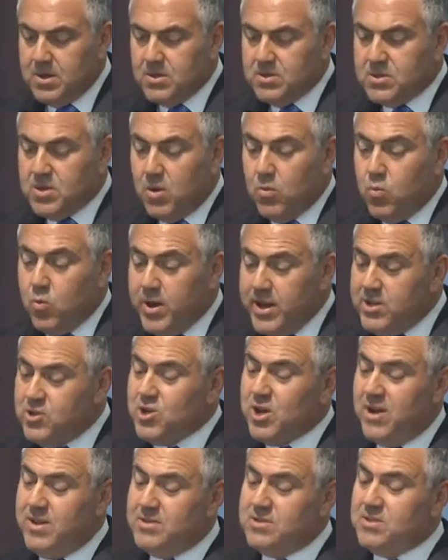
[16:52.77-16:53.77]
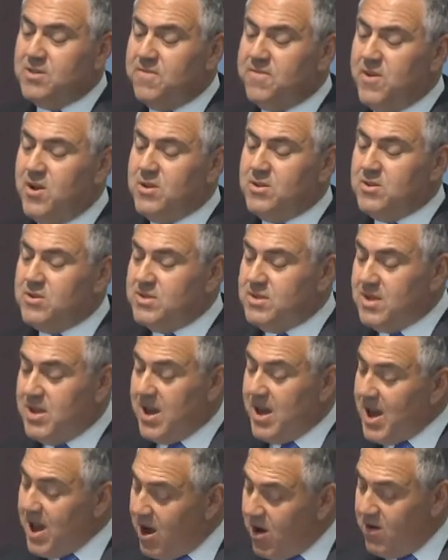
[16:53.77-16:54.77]
So we chose to focus
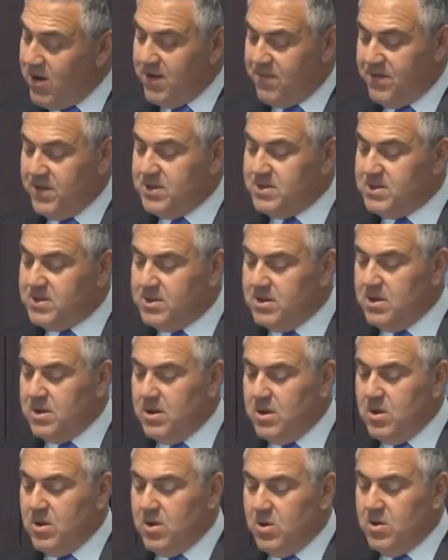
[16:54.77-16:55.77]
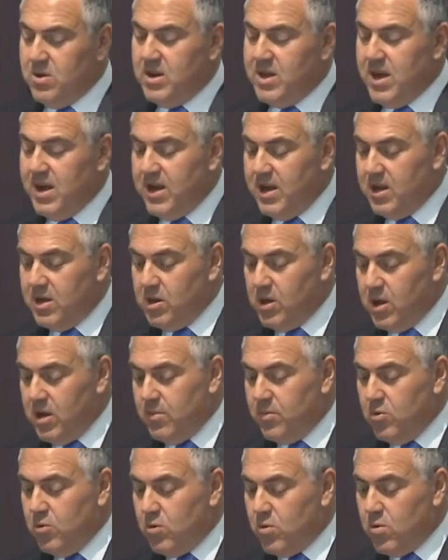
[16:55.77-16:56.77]
our efforts on getting
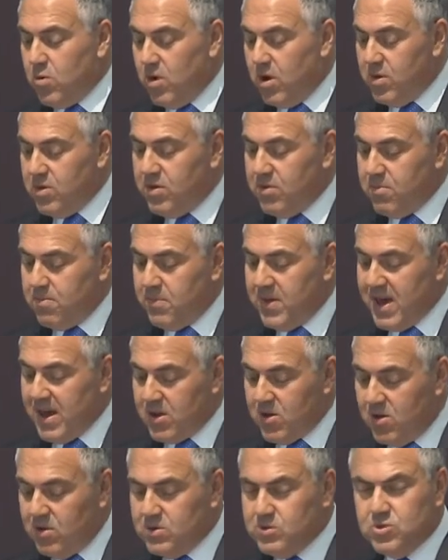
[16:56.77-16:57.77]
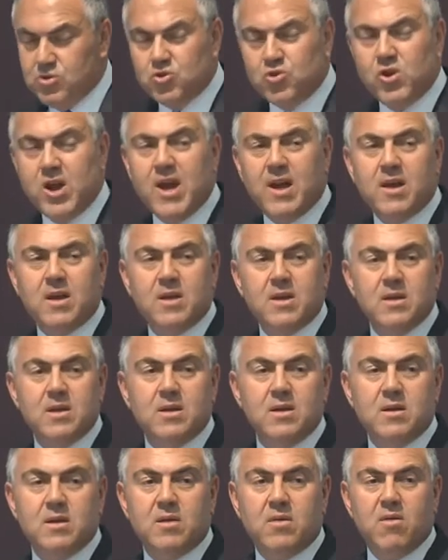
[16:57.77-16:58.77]
global growth back on track,
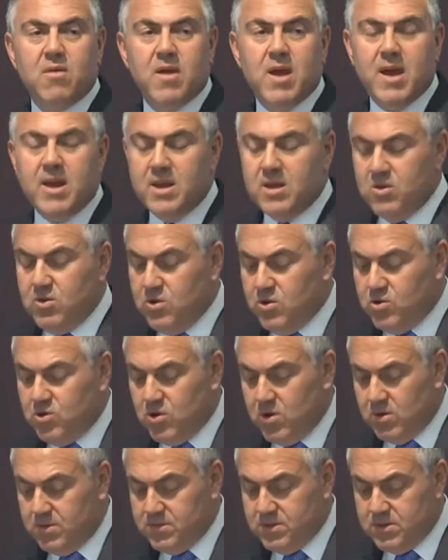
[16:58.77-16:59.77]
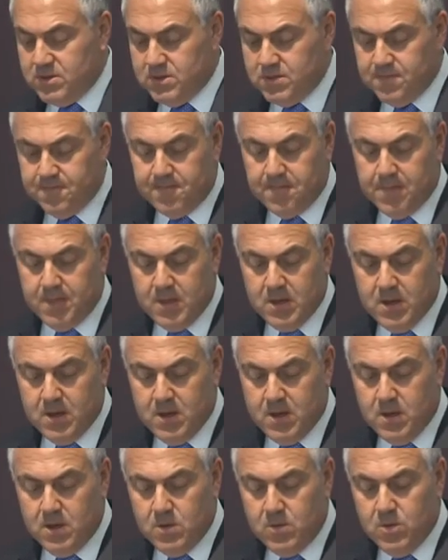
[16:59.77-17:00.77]
creating new jobs.
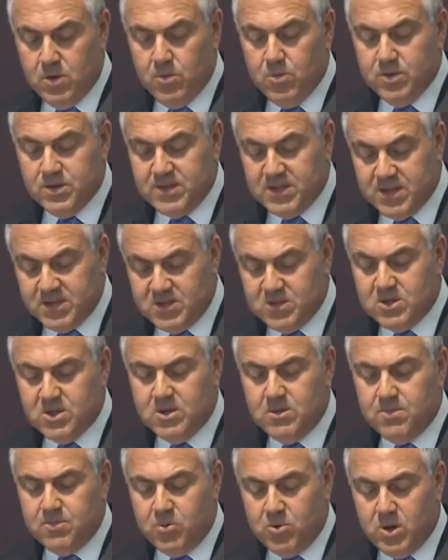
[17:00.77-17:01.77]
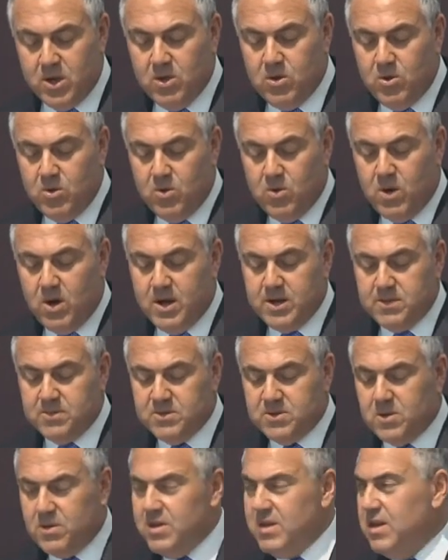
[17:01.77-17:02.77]
We resisted putting new
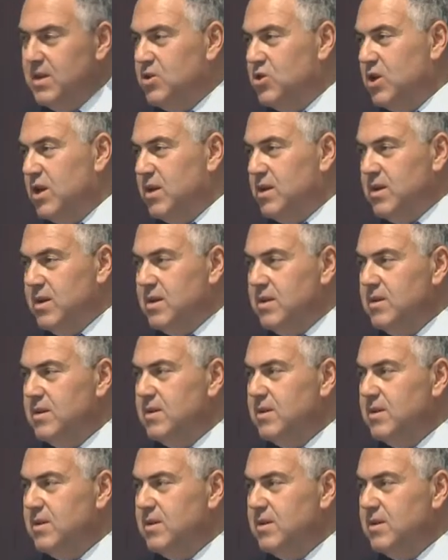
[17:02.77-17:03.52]
items on the agenda